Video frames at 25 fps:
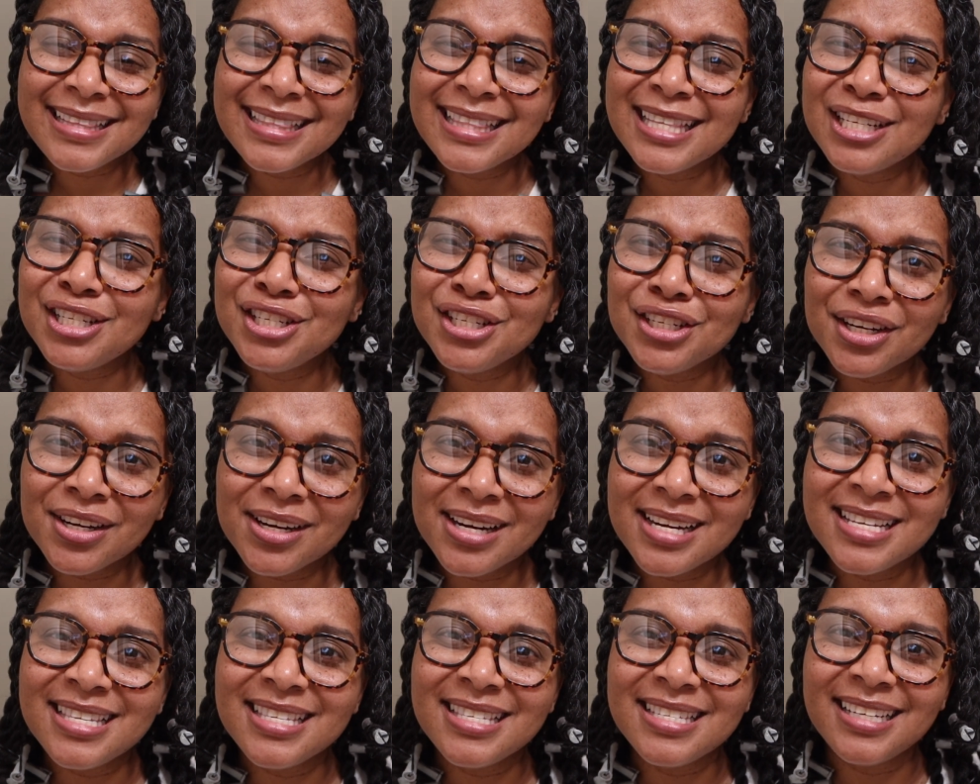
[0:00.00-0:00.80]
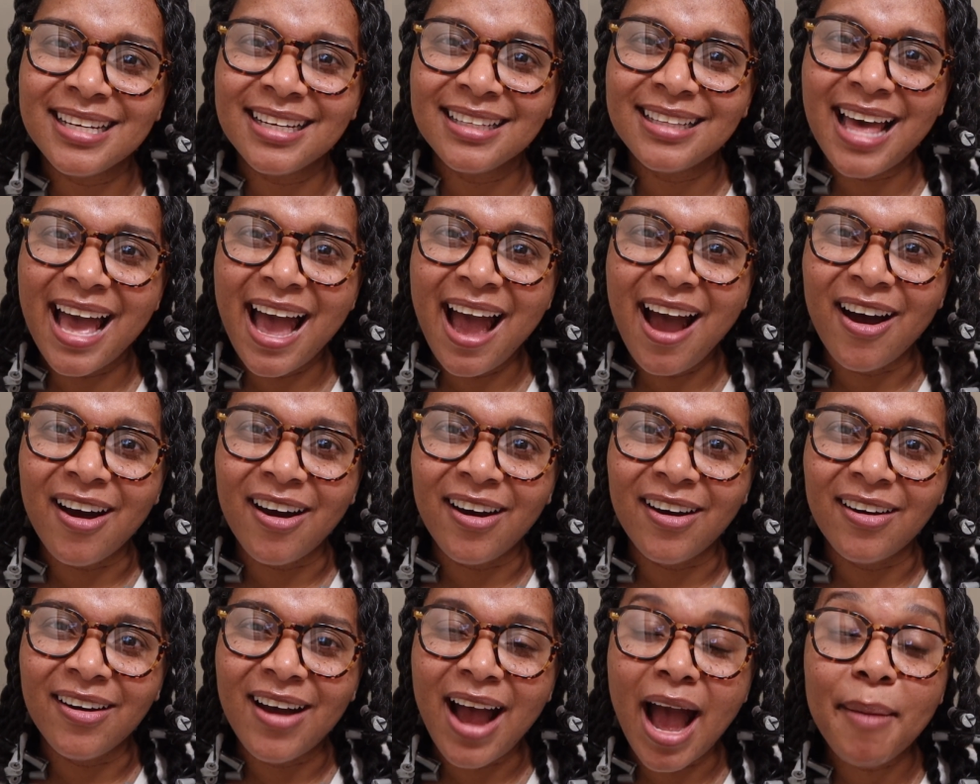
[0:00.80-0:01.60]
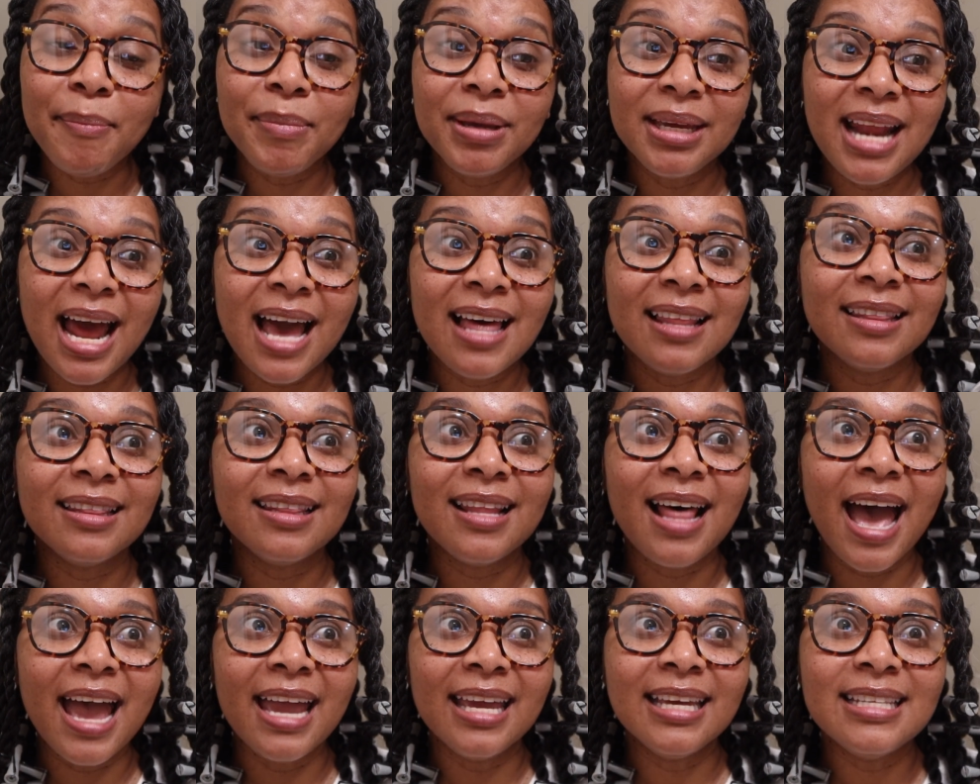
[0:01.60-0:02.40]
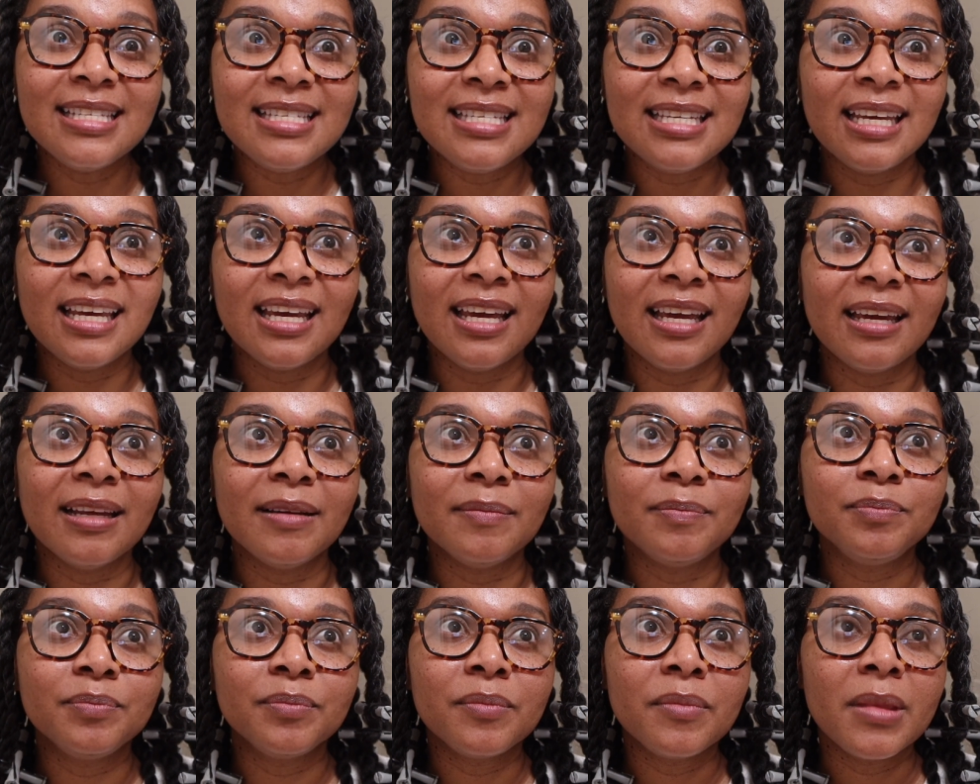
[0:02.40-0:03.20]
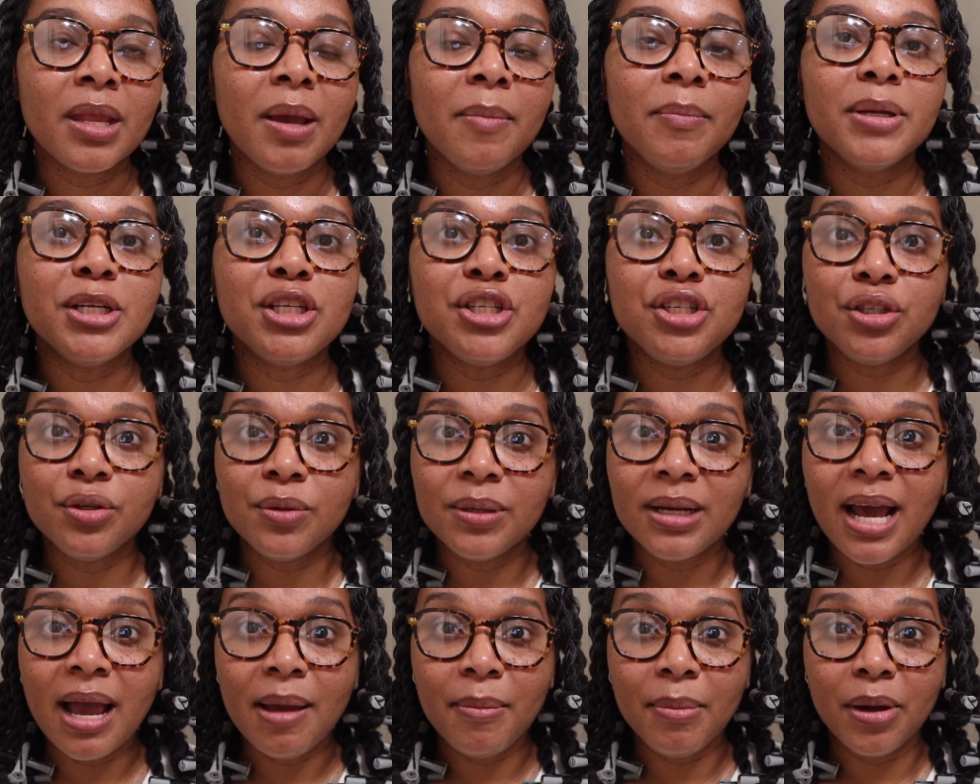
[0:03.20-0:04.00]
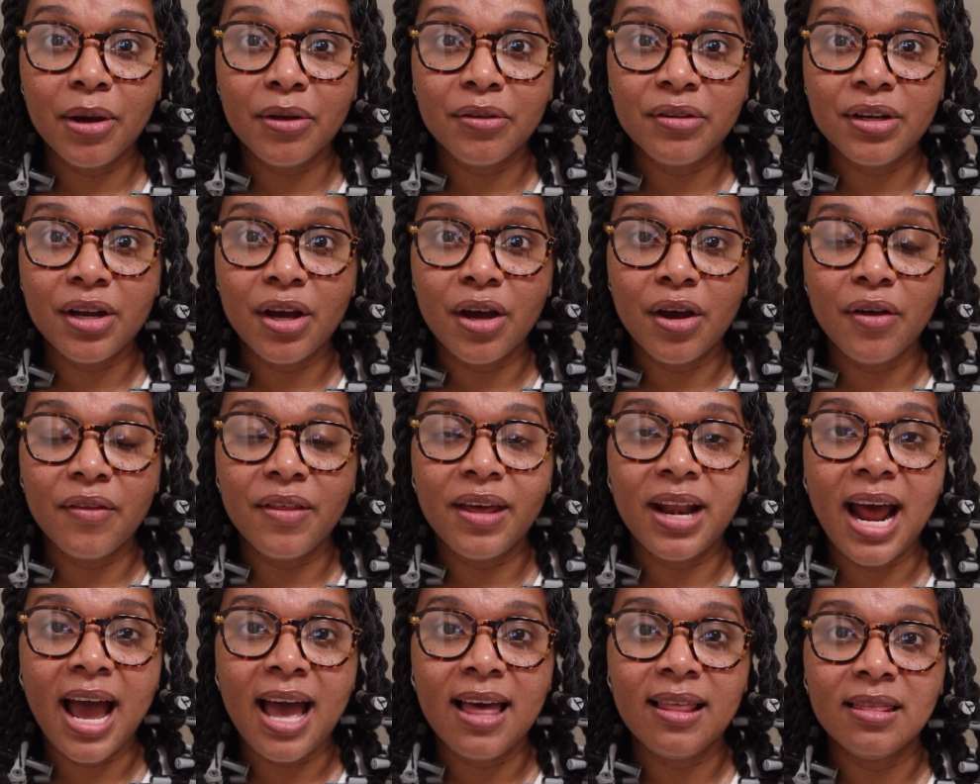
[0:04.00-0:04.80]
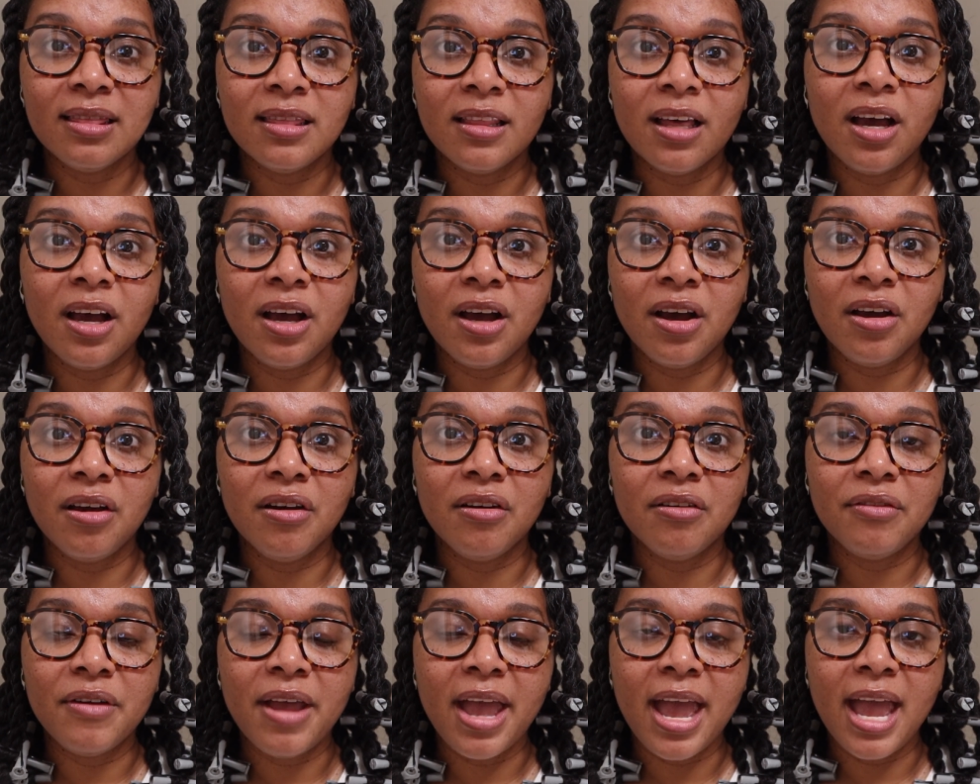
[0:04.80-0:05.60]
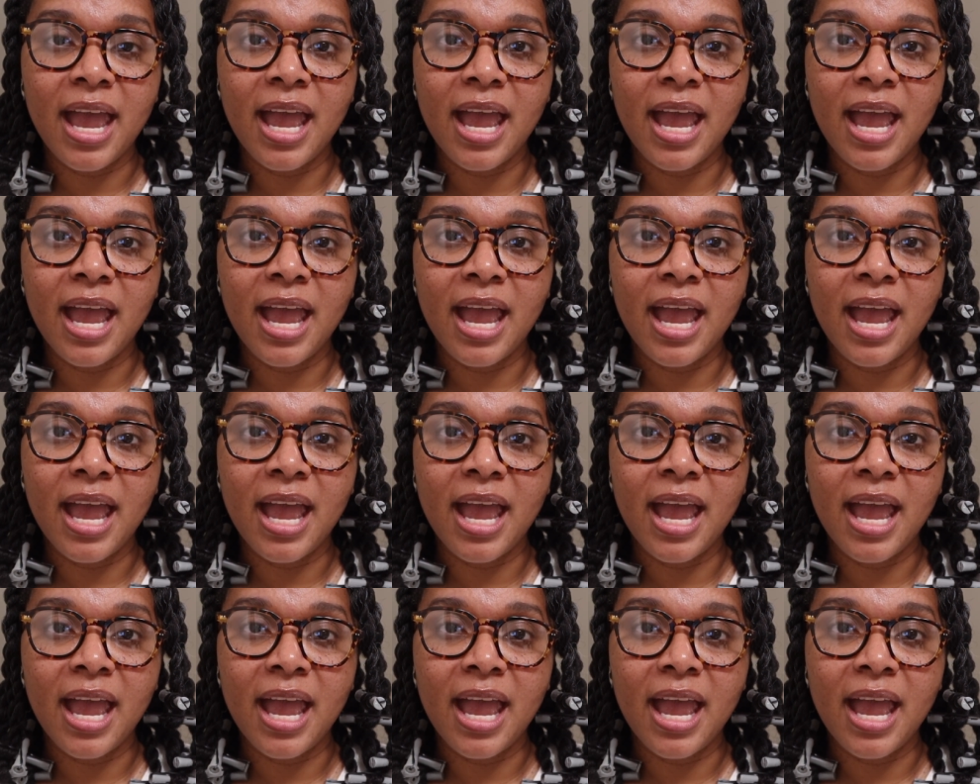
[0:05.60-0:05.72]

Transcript: The jury's still out. I mean, I liked it, but you and I both know that I love